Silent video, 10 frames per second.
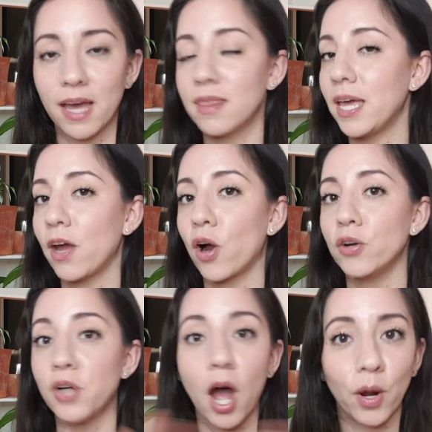They are
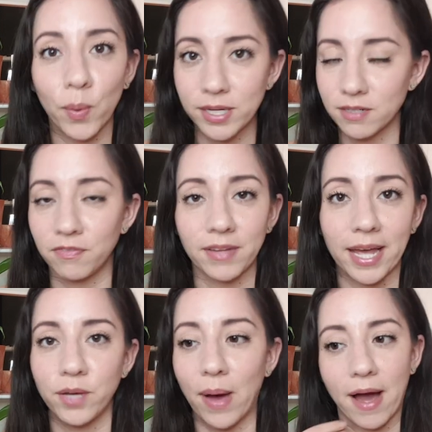not going to fly
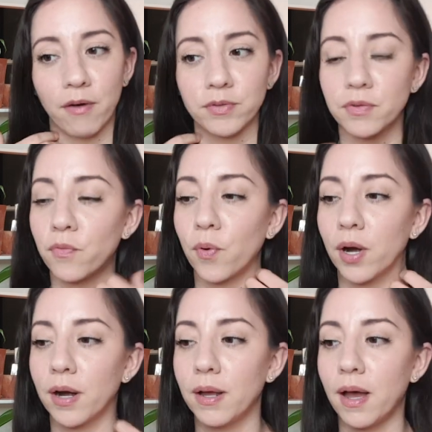you out
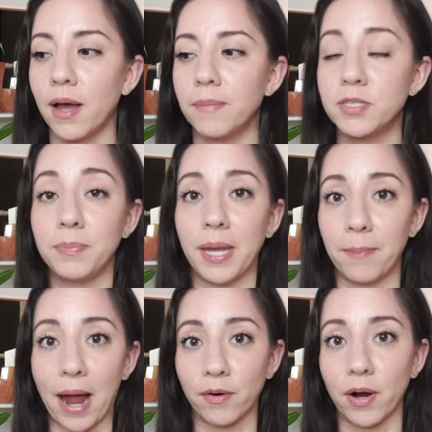for to be a
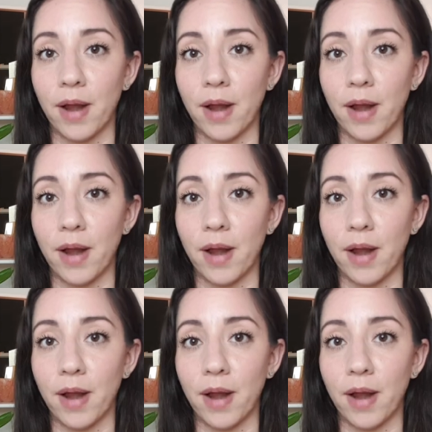background